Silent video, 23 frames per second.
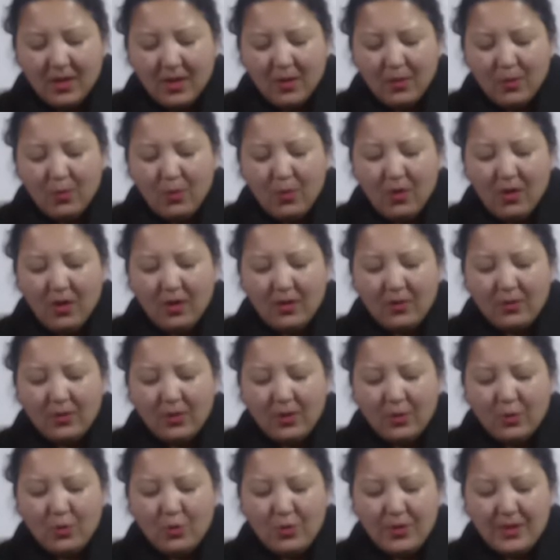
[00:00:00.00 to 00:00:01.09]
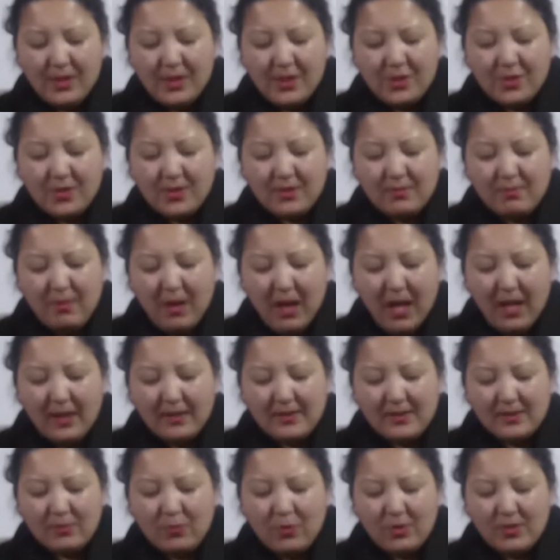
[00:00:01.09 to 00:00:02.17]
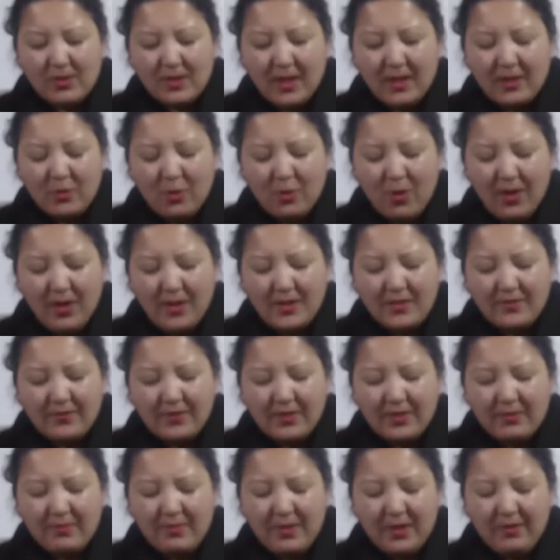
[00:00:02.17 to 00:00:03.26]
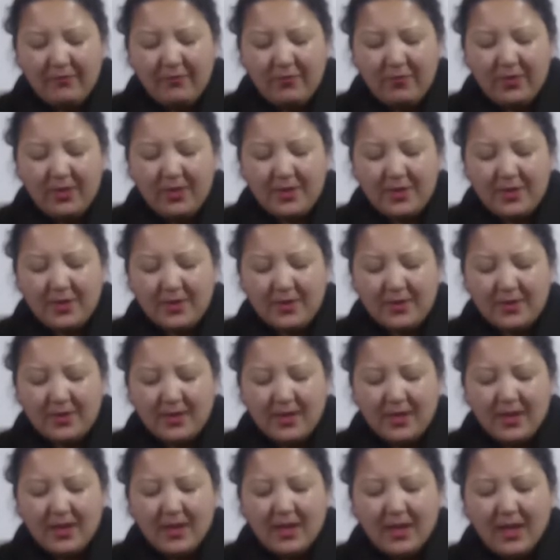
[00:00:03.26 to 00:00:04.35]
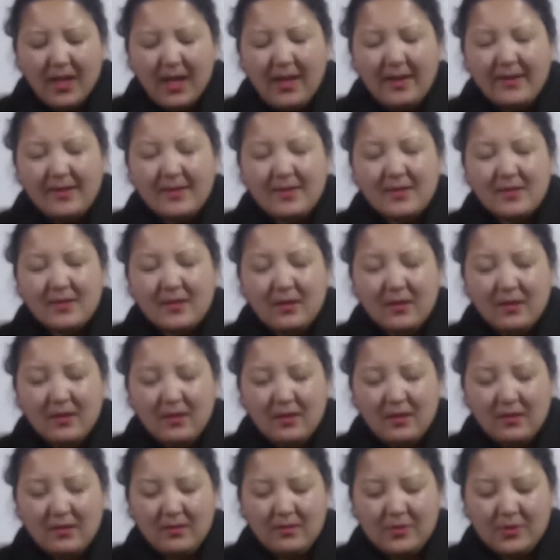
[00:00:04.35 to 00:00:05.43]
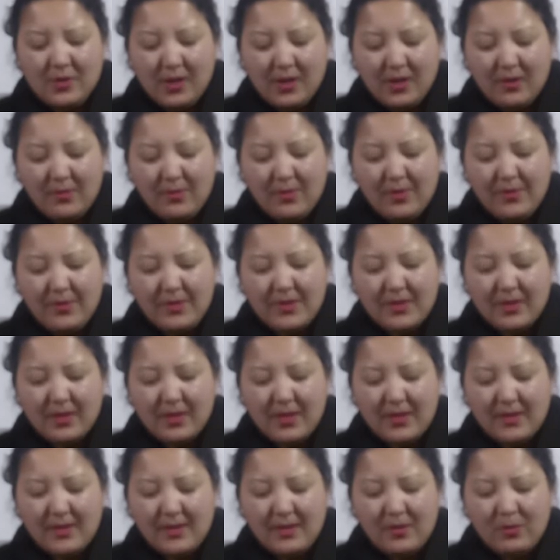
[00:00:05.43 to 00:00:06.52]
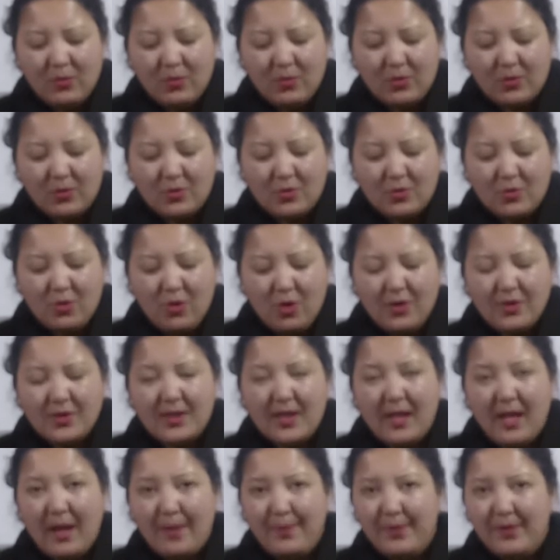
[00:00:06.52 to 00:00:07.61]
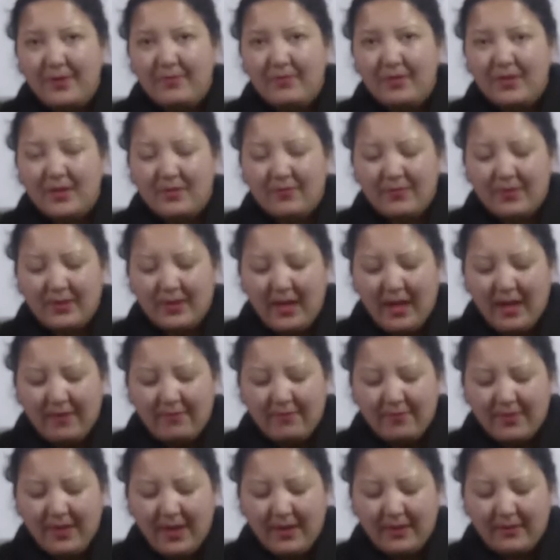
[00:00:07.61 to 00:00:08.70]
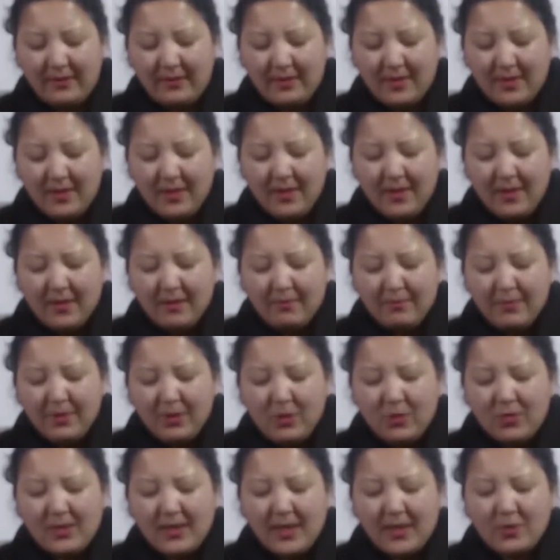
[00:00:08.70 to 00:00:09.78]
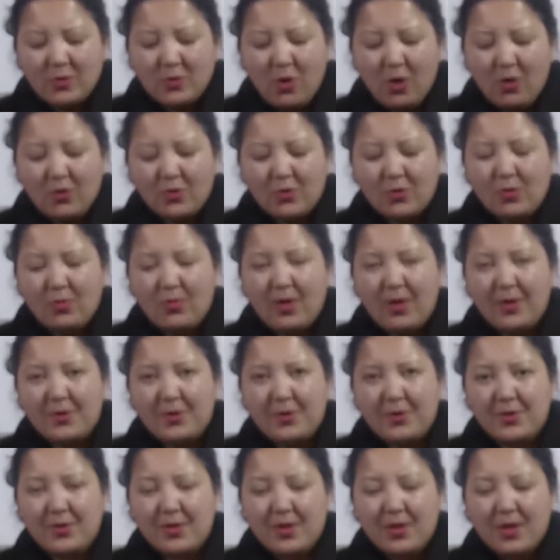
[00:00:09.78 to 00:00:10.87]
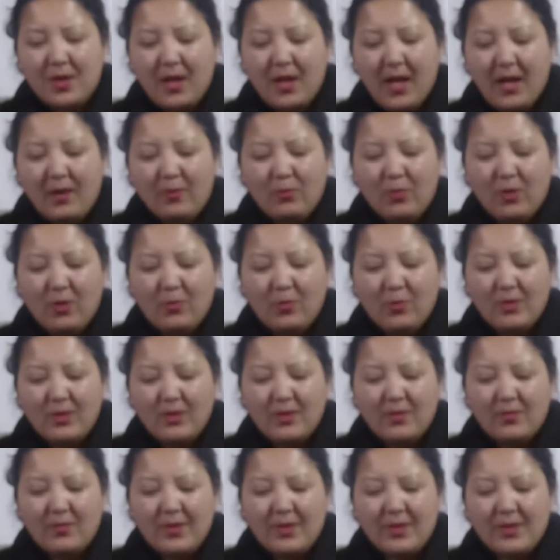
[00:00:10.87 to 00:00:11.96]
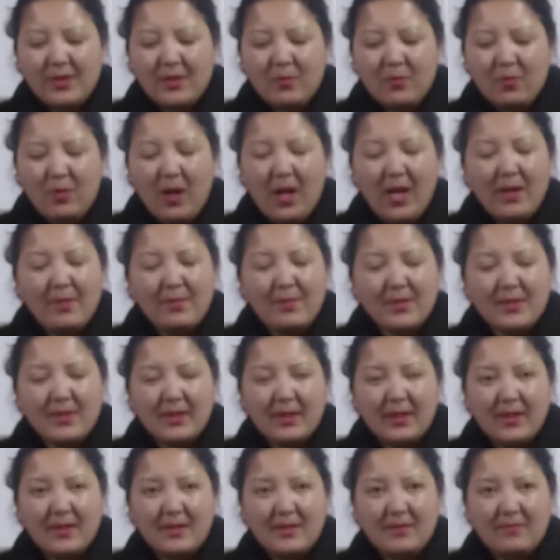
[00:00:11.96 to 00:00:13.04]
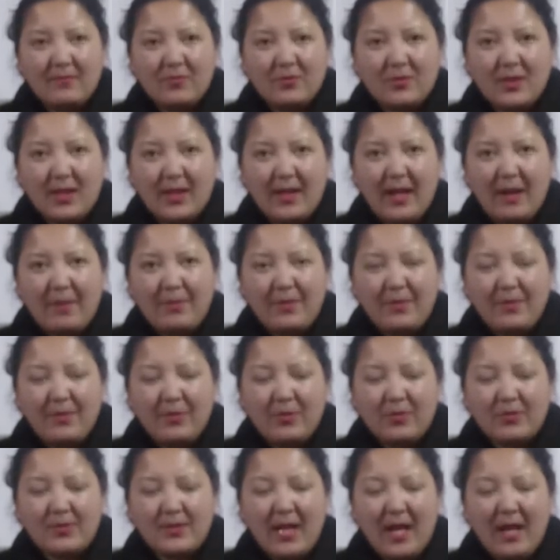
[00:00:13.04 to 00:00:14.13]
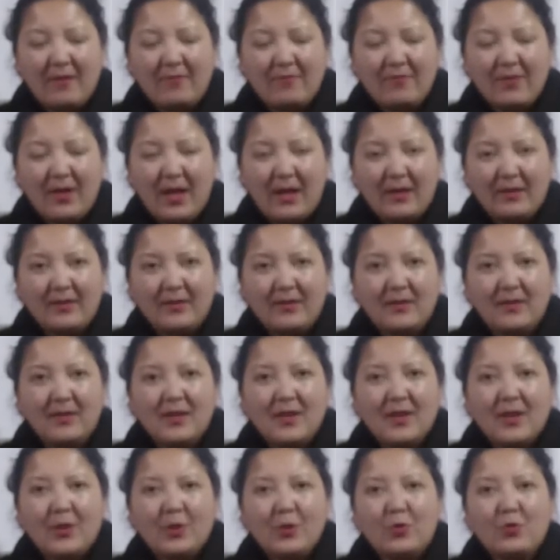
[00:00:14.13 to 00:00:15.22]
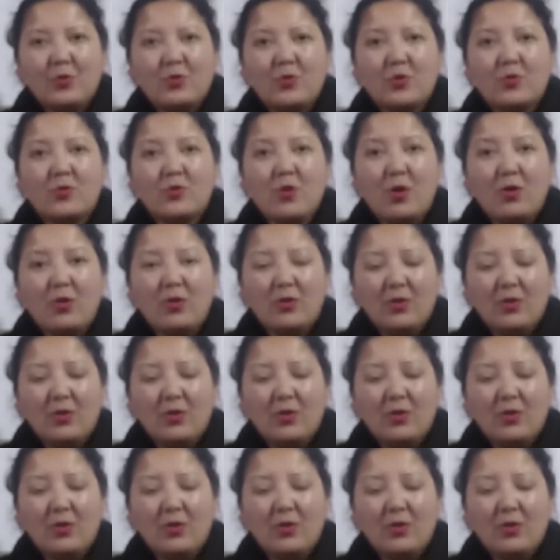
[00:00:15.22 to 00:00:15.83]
who teaches maths, was annoyed with me for ages. And this gentleman, Mr. Keesing, was not happy with Anne Frank because I talk so much. And what was the reason why Mr. Keesing was unhappy? Because Anne Frank used to talk a